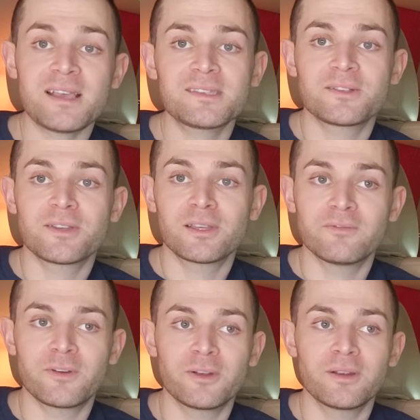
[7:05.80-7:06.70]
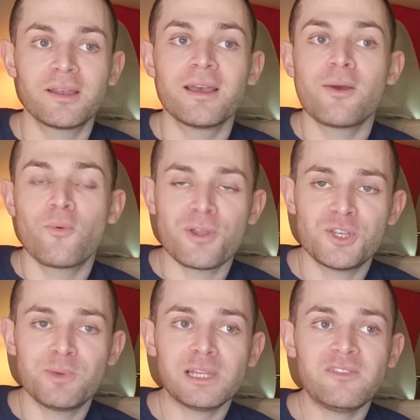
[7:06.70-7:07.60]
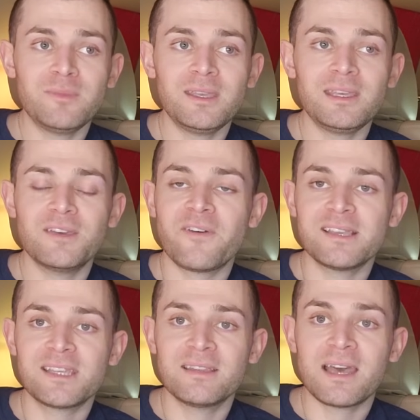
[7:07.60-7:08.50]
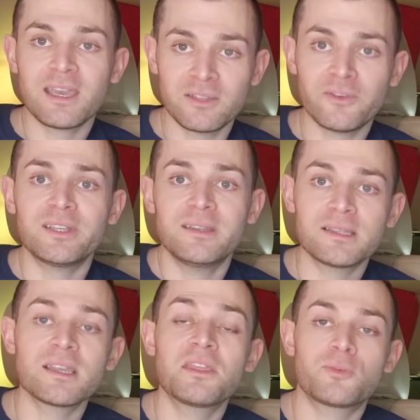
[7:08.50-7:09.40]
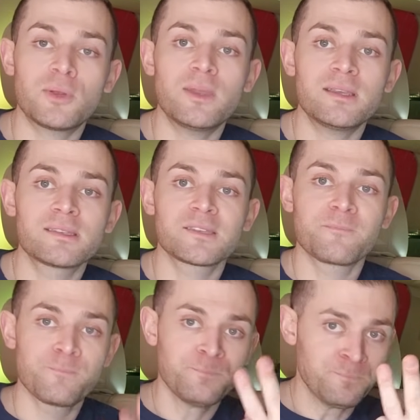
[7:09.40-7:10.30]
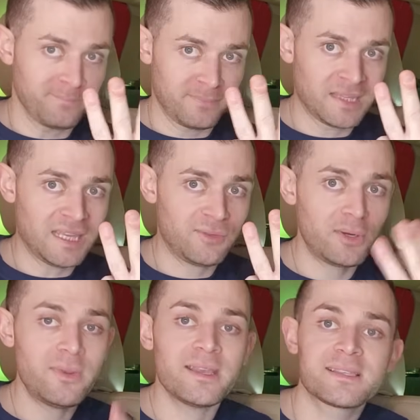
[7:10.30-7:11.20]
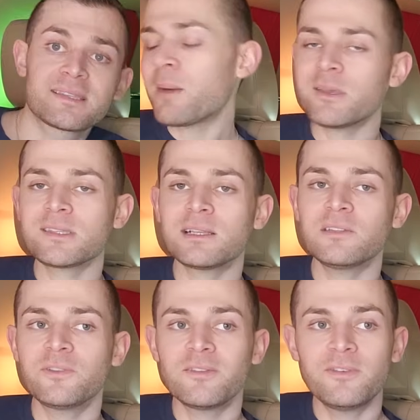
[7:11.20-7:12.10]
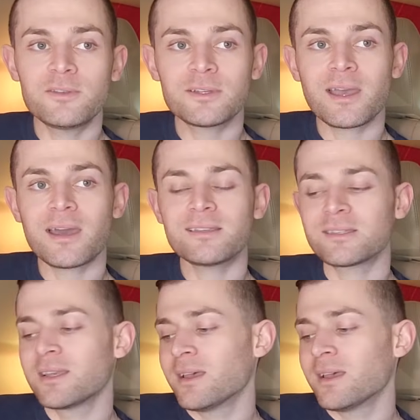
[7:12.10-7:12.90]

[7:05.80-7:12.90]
faster to convert. Would you believe me if I said I converted this in three weeks? Three weeks. I'm excited for the future, guys.